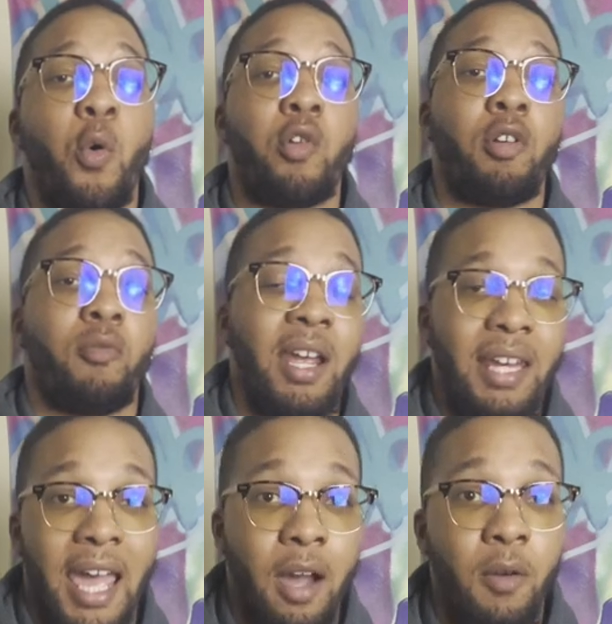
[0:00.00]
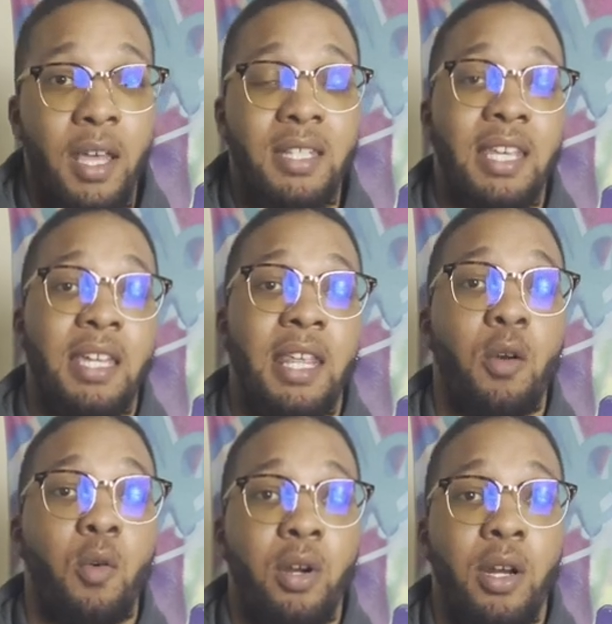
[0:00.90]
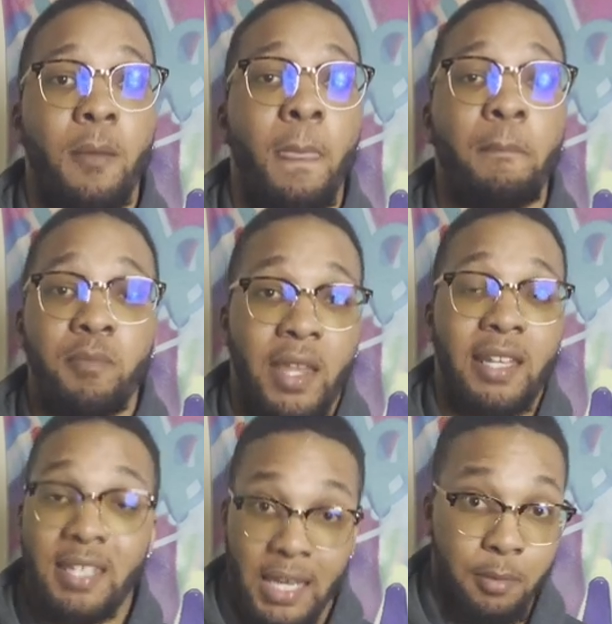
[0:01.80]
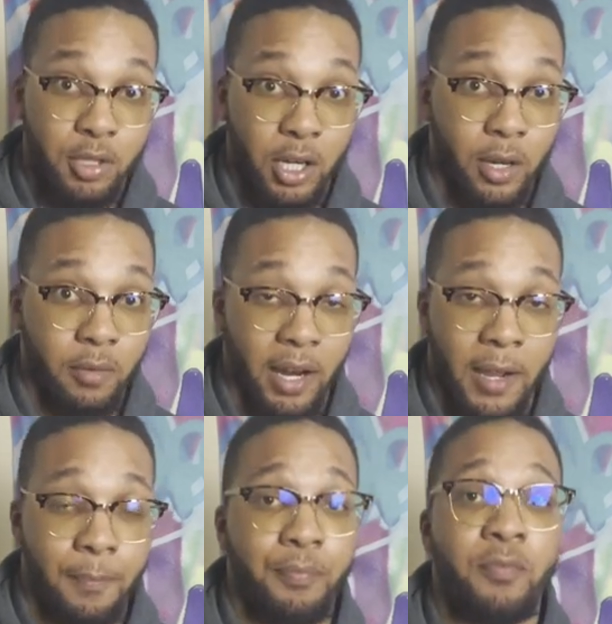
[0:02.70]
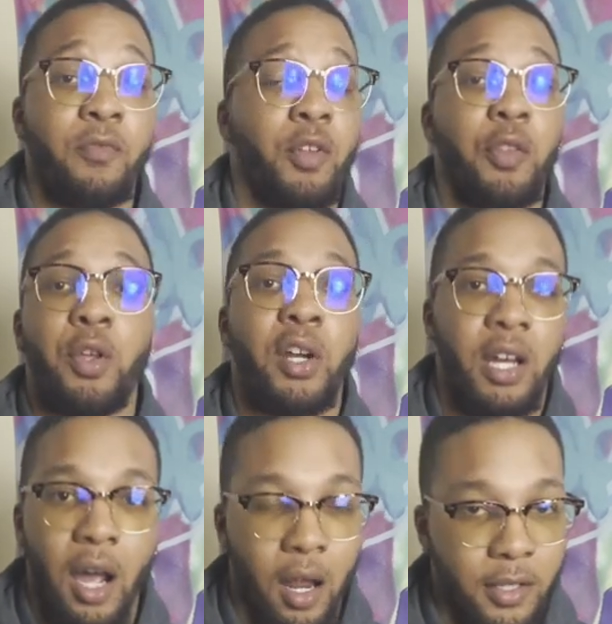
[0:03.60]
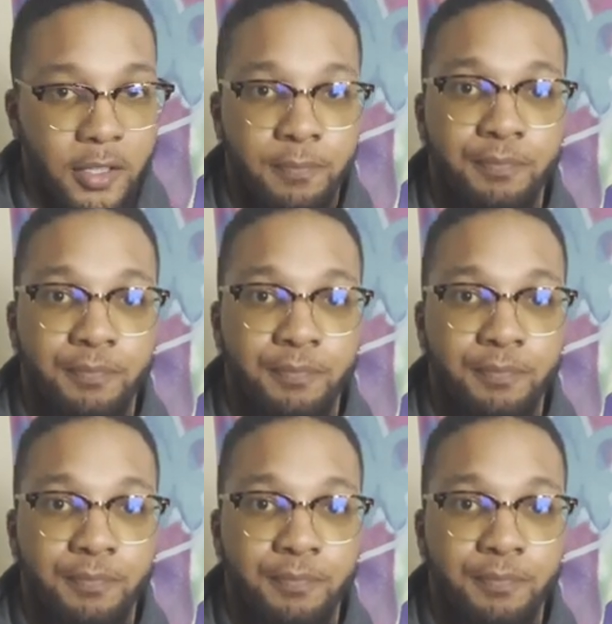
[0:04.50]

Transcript: an order in right now and say they ordered that same shirt, right, for $30